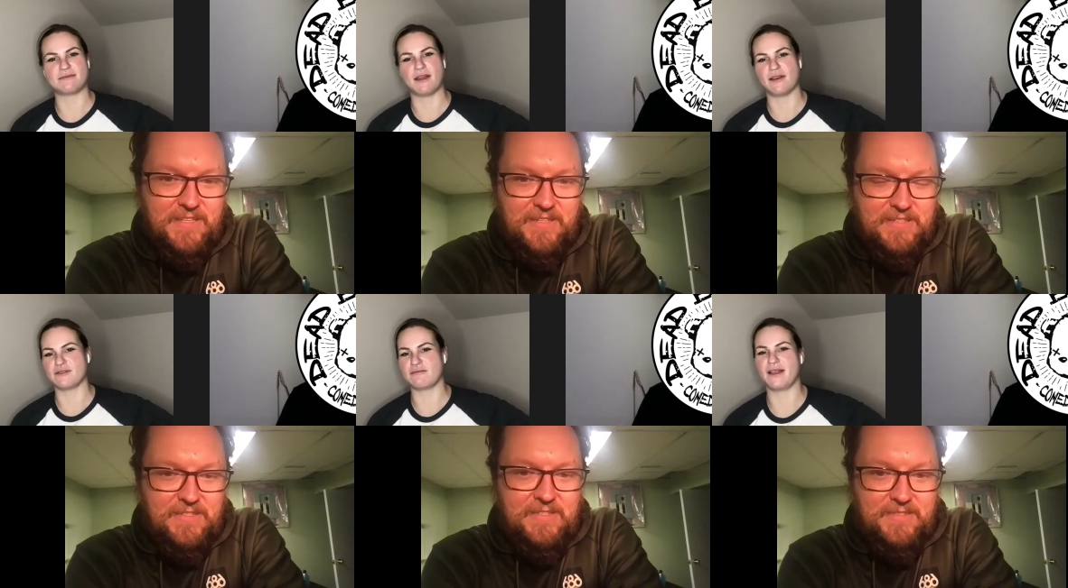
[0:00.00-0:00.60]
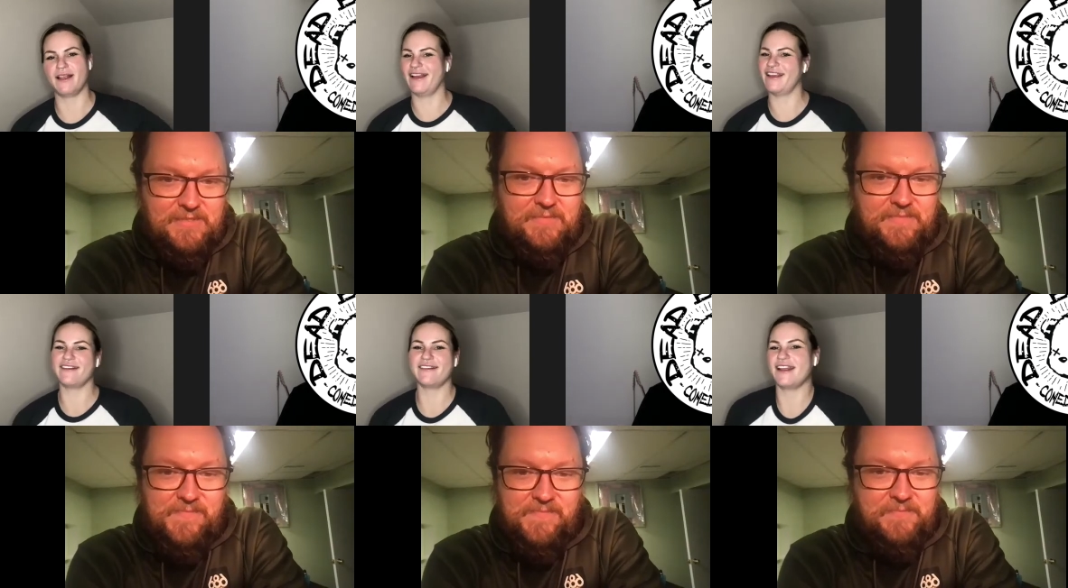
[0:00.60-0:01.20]
Speaker 1: S males would be
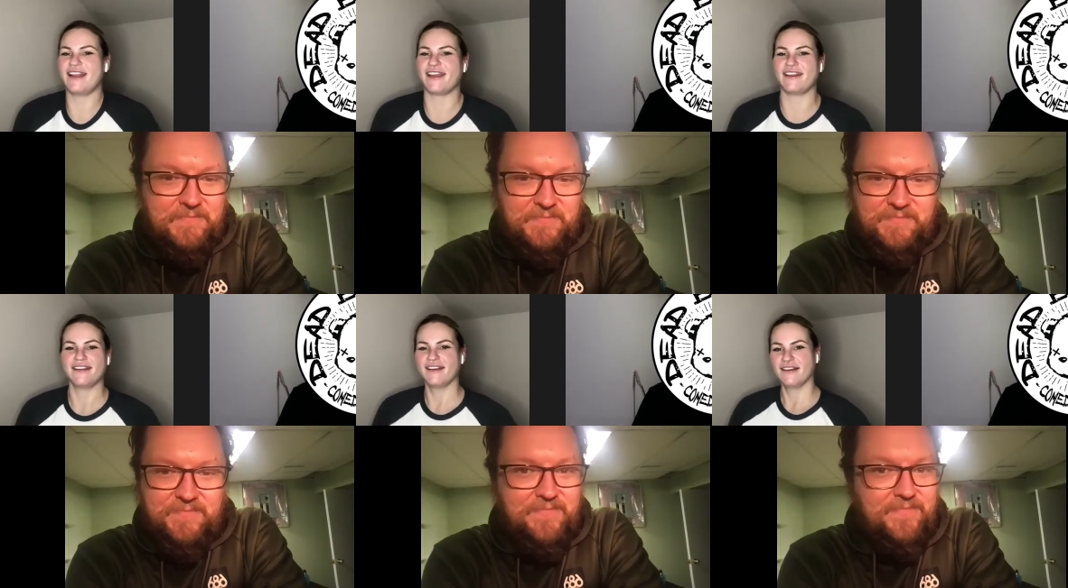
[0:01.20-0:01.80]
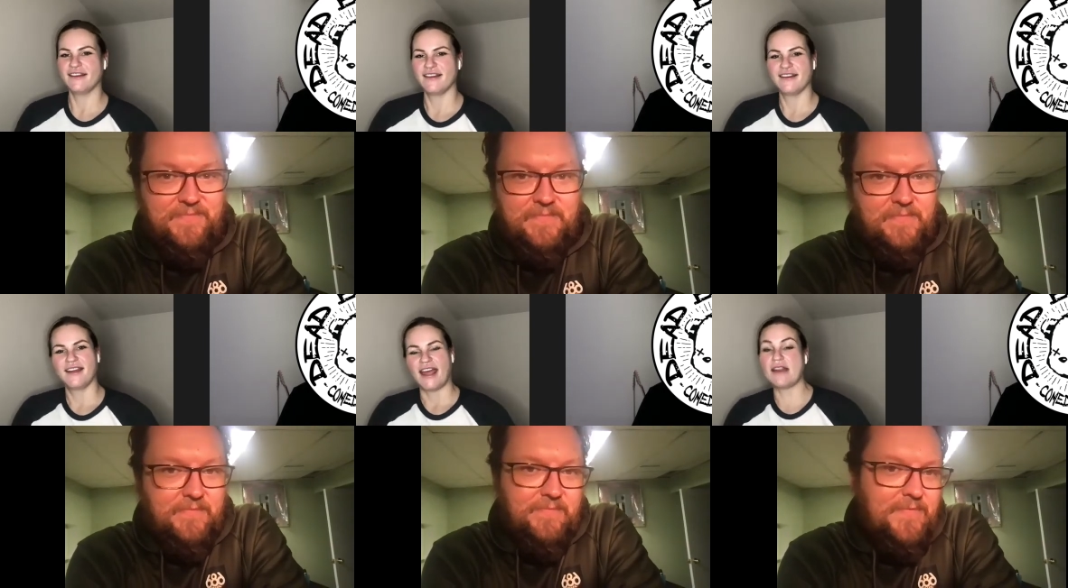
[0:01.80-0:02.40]
like, you're an idiot.
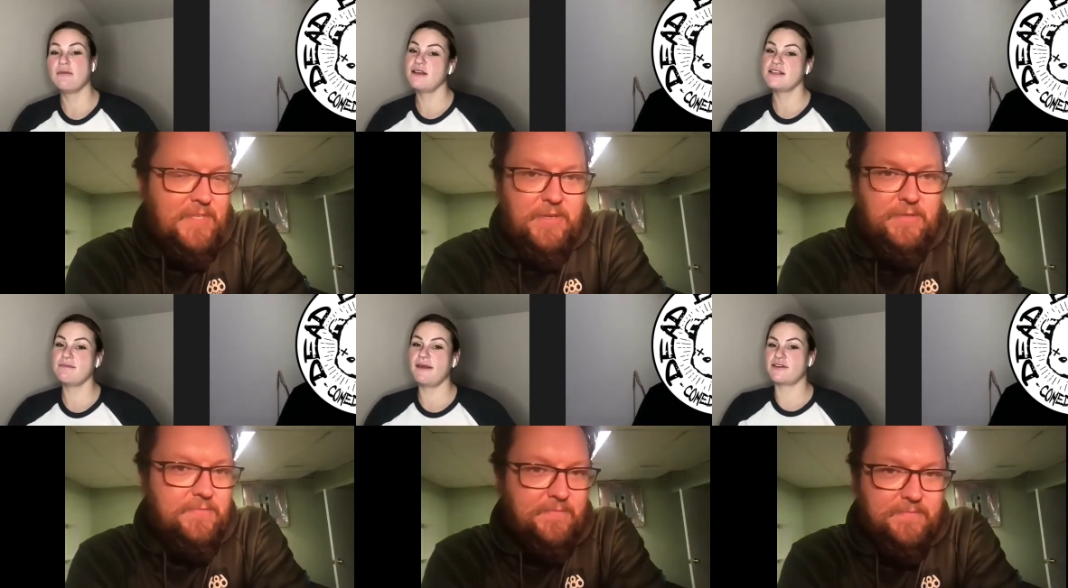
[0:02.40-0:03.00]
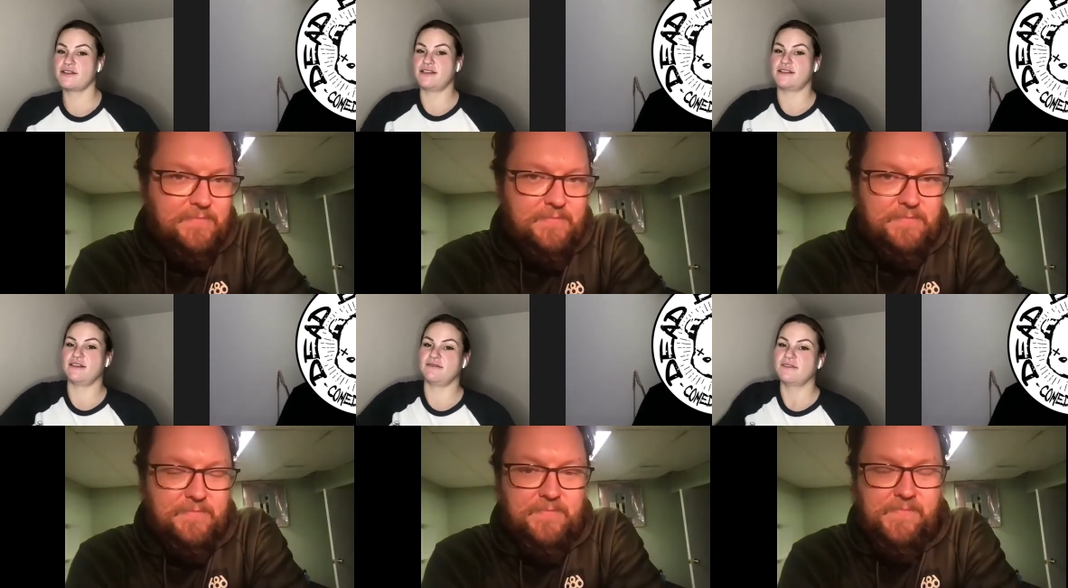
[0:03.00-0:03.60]
Speaker 2: No. And it was the better
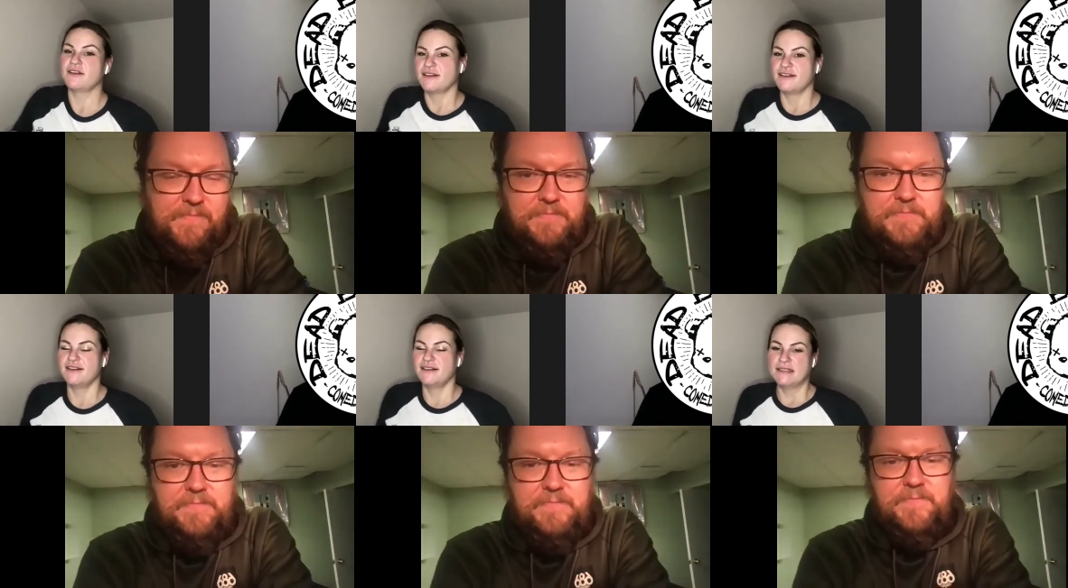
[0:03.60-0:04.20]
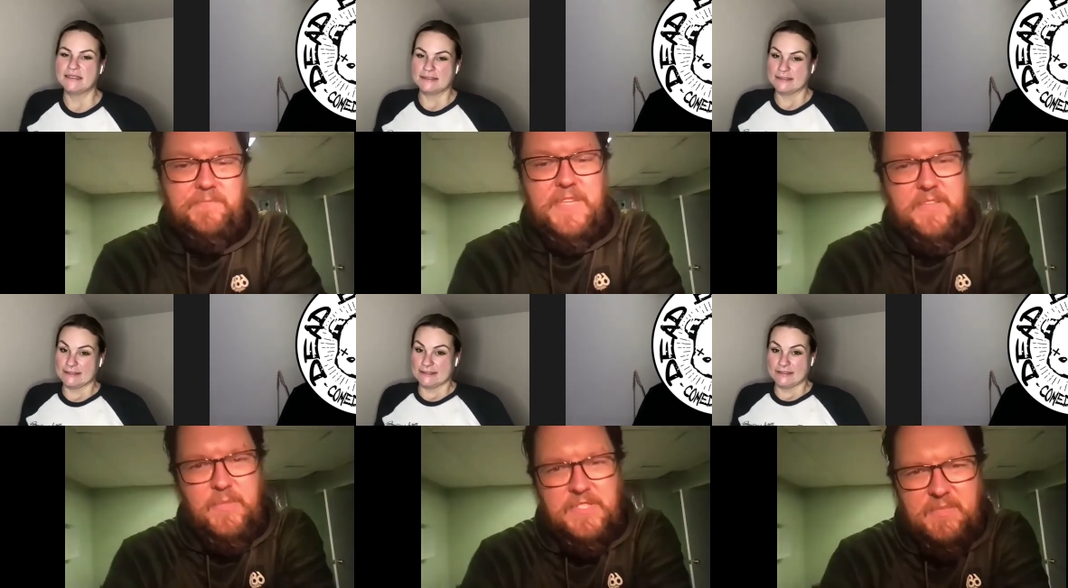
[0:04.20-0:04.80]
system. There
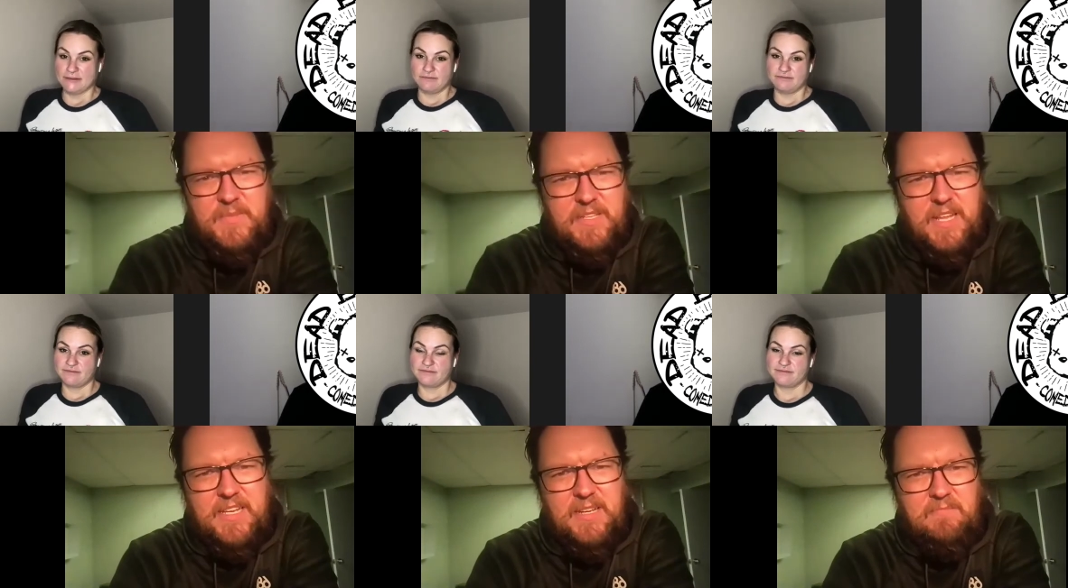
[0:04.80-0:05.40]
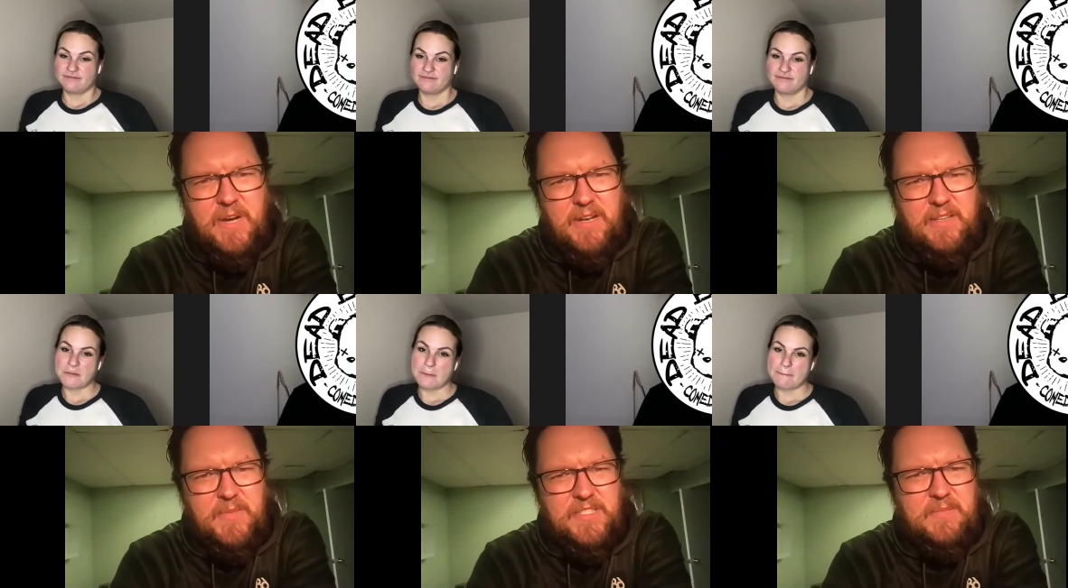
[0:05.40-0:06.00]
must have been like a month, there
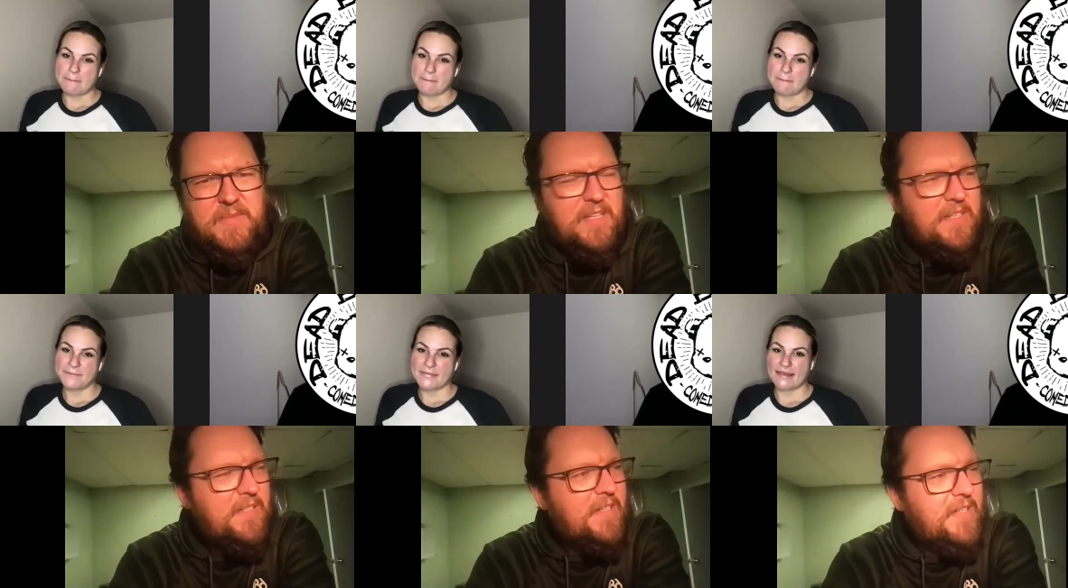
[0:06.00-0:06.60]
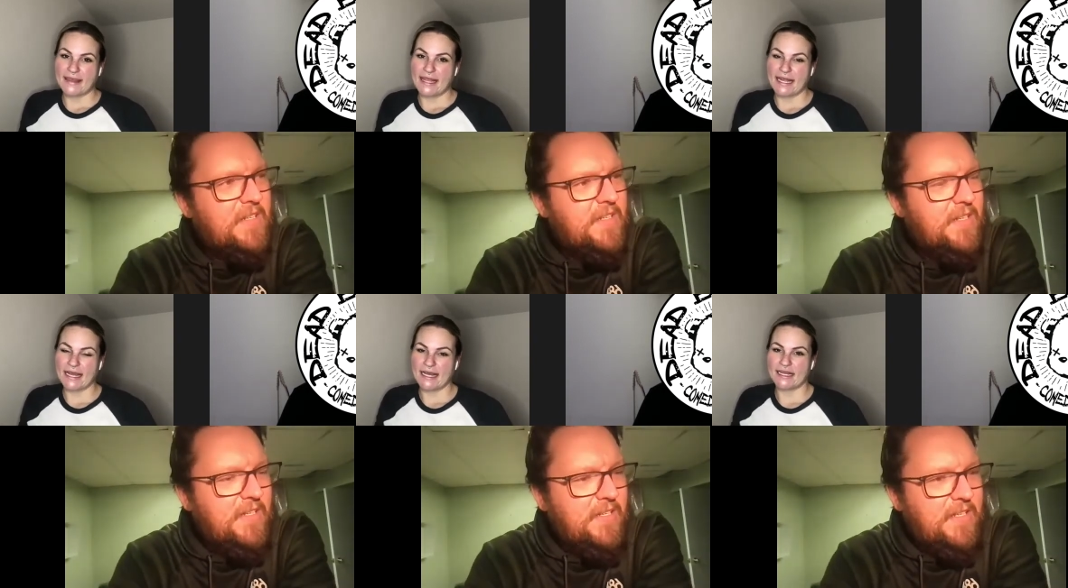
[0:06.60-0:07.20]
must have been
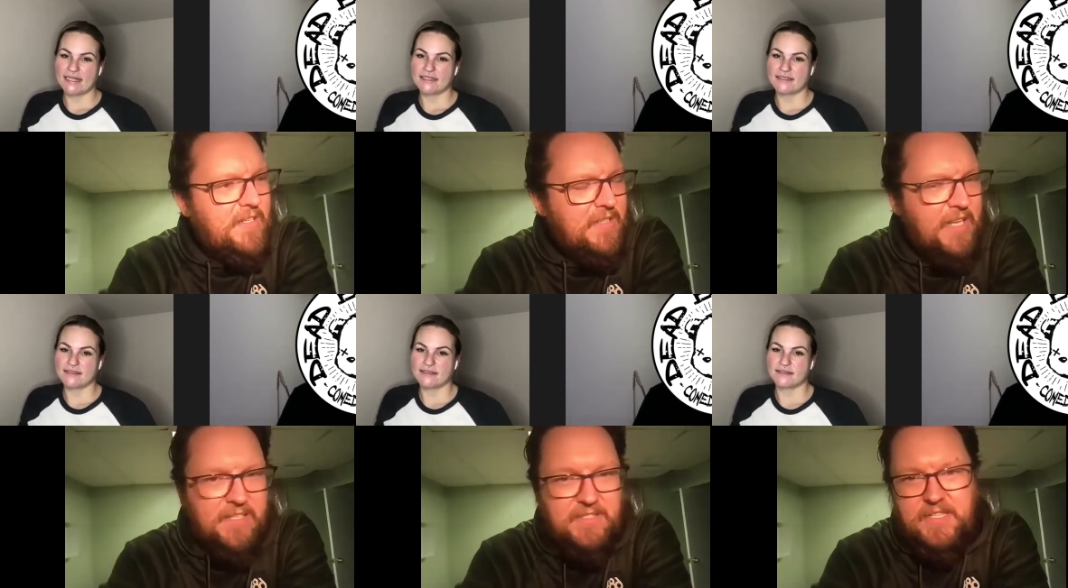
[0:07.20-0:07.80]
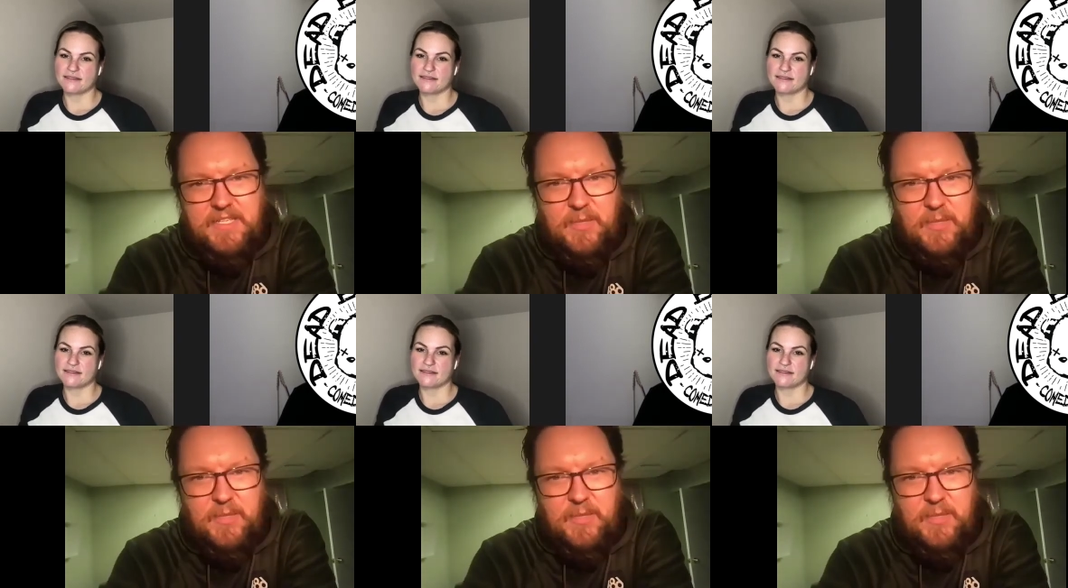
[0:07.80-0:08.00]
like a deal